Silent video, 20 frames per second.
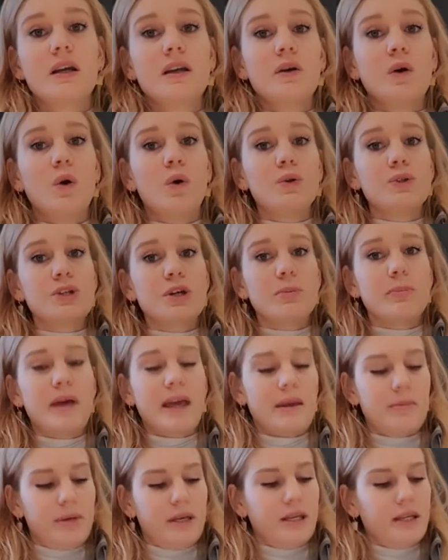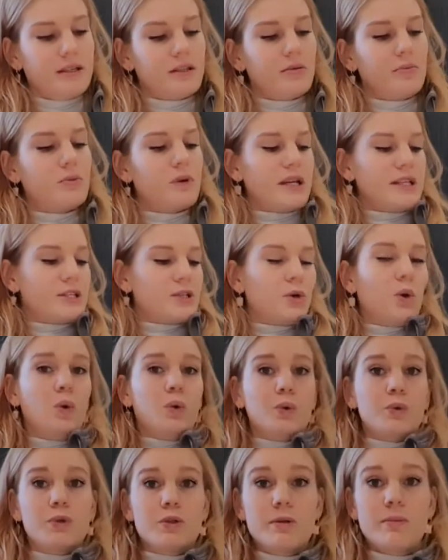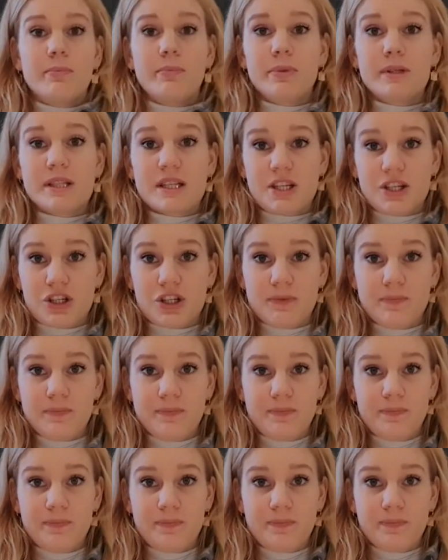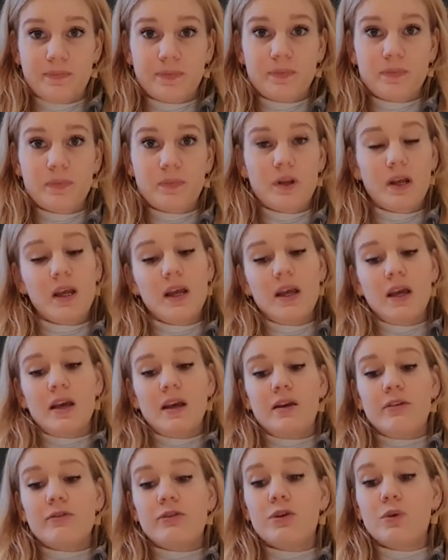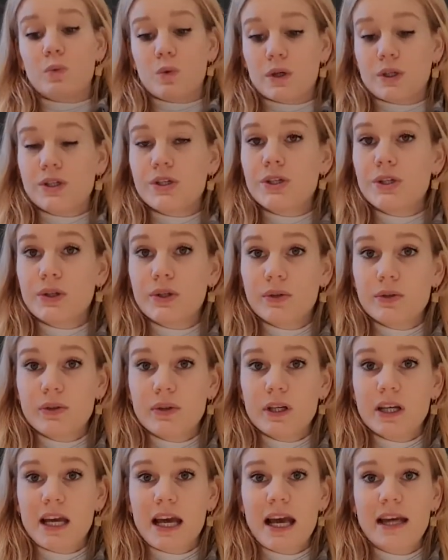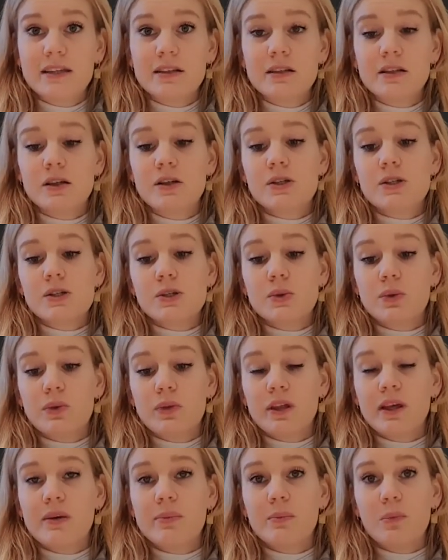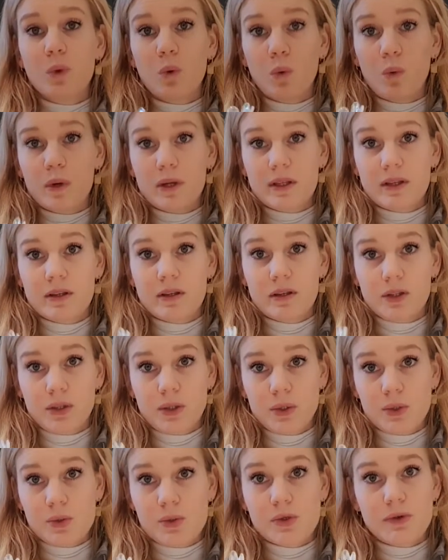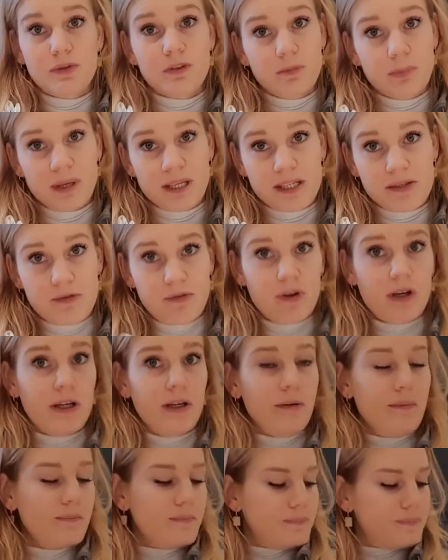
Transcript: Hold your baby in the breast hold position. If you want to, you can soothe him with the use of the pacifier.